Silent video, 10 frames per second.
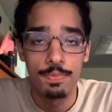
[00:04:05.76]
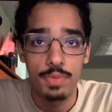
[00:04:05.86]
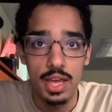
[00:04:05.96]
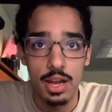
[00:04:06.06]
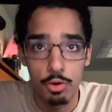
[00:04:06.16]

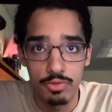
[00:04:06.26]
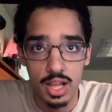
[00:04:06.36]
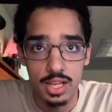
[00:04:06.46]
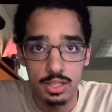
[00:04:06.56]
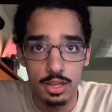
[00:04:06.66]
in our
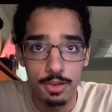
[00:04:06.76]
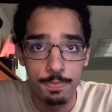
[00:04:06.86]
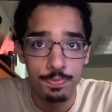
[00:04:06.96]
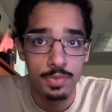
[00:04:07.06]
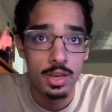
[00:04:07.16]
velocity.
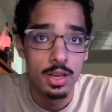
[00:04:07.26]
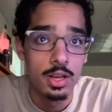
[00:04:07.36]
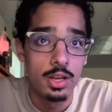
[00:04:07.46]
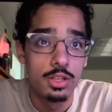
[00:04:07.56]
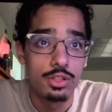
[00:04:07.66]

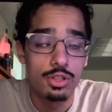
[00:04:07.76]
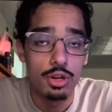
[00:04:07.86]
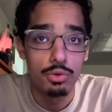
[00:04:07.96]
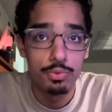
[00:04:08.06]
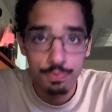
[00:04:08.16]

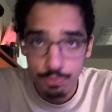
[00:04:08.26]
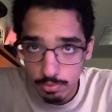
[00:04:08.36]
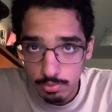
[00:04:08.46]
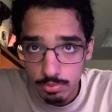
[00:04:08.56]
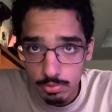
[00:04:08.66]
So
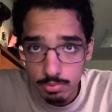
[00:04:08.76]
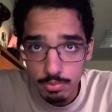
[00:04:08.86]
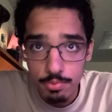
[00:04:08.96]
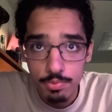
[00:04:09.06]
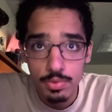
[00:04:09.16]

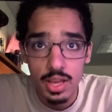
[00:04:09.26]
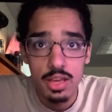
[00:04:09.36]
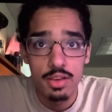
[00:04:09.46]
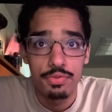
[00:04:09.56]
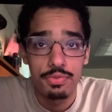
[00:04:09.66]

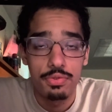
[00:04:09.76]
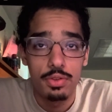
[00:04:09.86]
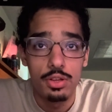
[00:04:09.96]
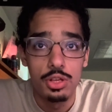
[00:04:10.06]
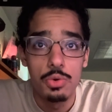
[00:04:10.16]
if
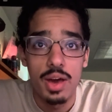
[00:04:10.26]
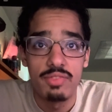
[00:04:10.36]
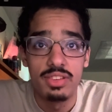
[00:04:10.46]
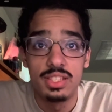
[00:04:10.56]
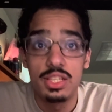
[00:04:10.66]
you have
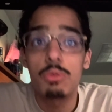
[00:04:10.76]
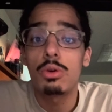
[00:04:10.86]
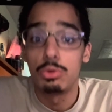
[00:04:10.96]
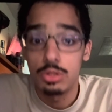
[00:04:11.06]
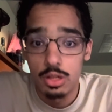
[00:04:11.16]
a 0
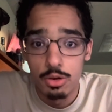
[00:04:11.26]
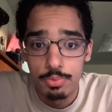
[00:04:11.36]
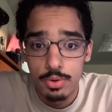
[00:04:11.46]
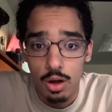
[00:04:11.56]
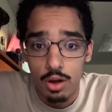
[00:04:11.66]
slope
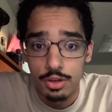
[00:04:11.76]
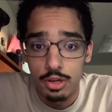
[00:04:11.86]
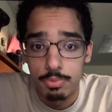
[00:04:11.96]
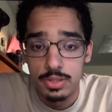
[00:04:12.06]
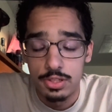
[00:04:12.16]
on your
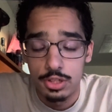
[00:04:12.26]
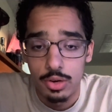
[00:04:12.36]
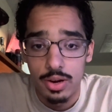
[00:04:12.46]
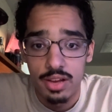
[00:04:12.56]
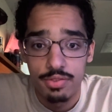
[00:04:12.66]
position
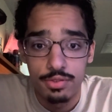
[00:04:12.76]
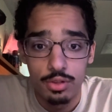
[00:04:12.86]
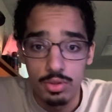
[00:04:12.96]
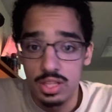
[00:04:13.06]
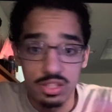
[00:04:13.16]
graph, so
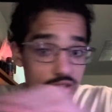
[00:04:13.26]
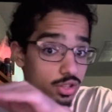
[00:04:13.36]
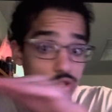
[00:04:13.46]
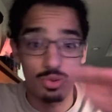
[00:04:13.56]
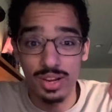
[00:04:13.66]
it's just a
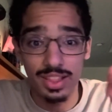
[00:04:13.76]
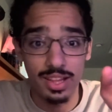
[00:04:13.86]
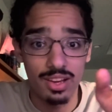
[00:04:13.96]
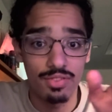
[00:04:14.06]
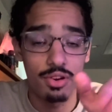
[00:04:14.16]
straight
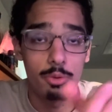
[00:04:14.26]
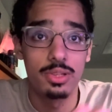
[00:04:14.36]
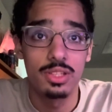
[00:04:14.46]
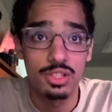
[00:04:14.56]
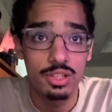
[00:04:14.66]
line for your
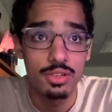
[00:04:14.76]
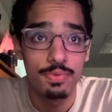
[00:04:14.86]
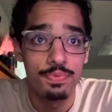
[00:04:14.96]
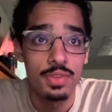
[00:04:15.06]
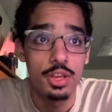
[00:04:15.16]
position,
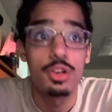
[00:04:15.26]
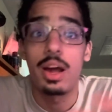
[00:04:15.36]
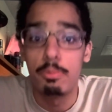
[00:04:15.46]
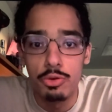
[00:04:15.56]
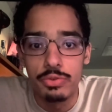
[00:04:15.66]
you're
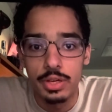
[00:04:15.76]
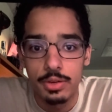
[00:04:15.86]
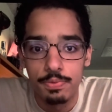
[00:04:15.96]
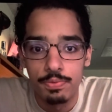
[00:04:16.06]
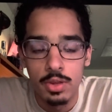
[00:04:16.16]
not moving,
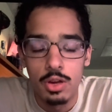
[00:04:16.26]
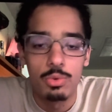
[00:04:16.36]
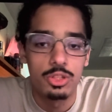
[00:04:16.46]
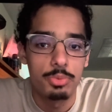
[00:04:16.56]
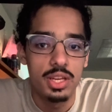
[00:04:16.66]

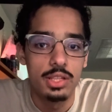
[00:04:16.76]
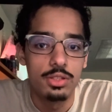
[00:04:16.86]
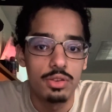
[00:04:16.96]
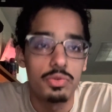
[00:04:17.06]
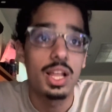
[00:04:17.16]
which means
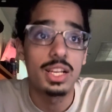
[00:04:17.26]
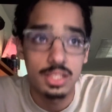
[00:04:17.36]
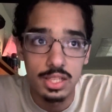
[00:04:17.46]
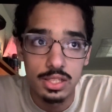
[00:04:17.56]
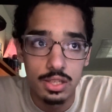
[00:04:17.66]
your
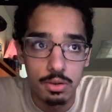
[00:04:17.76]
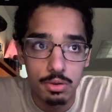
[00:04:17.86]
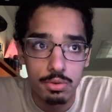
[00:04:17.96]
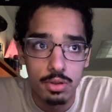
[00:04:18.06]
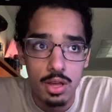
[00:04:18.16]
velocity is 0.
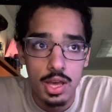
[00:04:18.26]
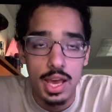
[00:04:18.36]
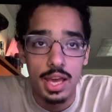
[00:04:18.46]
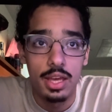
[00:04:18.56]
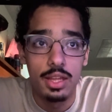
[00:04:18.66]

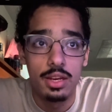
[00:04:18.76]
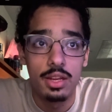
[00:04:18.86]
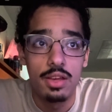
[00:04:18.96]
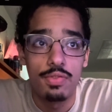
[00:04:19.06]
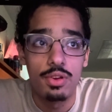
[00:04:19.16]
And
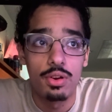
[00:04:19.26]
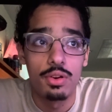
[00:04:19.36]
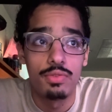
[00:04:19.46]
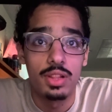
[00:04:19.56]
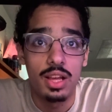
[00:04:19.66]
if your
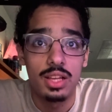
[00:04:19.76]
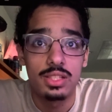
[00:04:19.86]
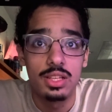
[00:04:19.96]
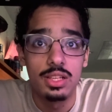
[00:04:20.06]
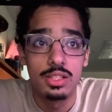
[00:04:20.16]

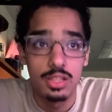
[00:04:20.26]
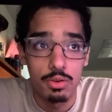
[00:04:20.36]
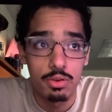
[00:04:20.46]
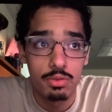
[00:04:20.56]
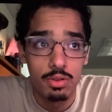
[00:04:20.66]
velocity is 0,